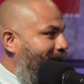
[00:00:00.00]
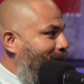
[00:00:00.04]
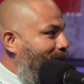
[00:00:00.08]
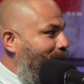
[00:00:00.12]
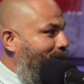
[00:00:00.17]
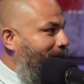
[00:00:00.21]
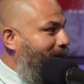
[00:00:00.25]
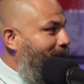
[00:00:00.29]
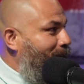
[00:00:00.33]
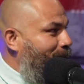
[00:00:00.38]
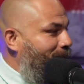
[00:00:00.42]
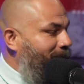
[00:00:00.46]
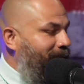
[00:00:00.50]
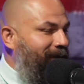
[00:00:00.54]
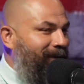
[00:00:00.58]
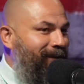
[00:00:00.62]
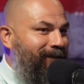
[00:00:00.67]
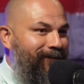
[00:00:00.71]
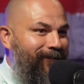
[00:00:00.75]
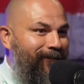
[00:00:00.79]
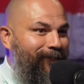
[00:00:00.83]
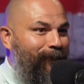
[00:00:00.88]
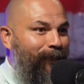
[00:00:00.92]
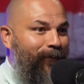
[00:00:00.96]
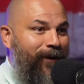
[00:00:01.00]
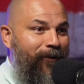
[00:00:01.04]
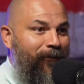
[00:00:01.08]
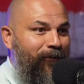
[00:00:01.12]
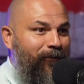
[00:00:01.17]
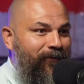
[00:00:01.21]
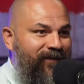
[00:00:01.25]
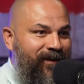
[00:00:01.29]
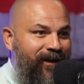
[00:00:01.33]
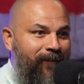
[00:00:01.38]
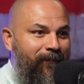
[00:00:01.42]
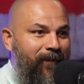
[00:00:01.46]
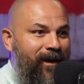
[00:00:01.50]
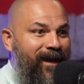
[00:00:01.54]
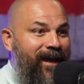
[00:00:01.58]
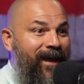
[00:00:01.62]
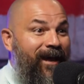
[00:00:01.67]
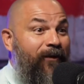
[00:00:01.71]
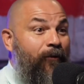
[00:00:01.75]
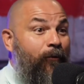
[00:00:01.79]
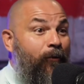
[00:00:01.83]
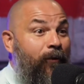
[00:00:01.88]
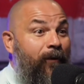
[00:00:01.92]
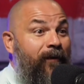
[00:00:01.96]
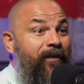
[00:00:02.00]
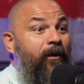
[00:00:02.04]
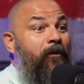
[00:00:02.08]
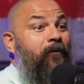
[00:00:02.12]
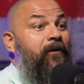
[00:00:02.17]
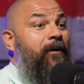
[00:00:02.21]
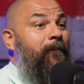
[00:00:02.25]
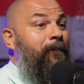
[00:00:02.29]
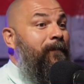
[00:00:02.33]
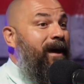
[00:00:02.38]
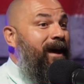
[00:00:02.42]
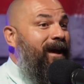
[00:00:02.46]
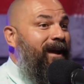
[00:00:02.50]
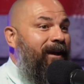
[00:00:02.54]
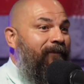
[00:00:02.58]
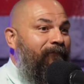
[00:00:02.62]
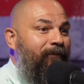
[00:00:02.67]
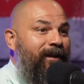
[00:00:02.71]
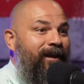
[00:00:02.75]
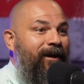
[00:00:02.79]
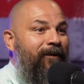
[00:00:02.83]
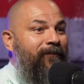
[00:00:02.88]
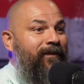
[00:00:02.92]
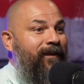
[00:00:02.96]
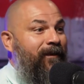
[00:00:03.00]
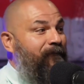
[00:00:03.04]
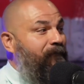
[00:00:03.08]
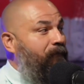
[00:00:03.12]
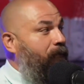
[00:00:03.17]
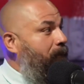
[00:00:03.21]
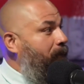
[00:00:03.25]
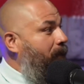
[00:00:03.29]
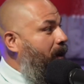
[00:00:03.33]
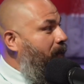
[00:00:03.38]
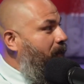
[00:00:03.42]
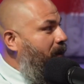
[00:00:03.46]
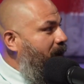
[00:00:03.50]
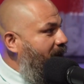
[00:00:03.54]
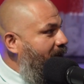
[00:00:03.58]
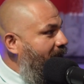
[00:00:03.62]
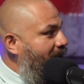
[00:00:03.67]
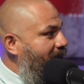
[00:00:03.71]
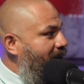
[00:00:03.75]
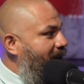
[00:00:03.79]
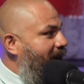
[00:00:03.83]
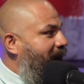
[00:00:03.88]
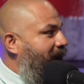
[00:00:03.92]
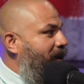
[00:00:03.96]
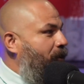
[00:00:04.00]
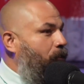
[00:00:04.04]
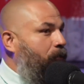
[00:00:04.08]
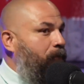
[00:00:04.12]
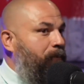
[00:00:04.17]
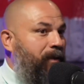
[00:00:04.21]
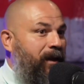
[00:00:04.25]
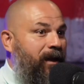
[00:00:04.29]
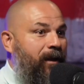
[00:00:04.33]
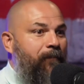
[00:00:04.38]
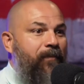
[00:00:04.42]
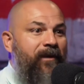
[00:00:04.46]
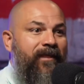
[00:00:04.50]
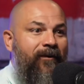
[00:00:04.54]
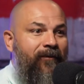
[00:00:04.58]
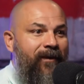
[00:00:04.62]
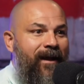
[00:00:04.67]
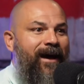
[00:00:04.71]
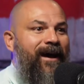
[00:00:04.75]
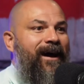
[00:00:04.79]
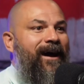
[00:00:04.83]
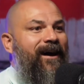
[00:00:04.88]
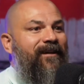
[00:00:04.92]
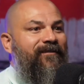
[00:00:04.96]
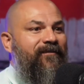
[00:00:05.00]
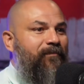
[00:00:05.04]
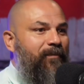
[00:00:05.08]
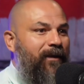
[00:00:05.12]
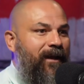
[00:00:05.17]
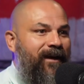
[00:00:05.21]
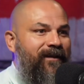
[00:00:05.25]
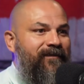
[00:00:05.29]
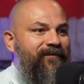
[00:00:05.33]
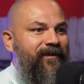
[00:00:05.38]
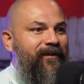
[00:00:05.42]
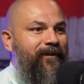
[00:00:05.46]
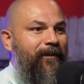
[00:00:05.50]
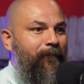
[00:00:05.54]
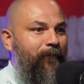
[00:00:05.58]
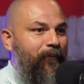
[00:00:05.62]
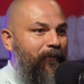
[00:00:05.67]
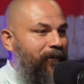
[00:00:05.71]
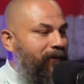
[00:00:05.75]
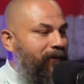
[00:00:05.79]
we don't see them again, or they'll come back every now and then for maybe IOP, but they're not hospitalized anymore.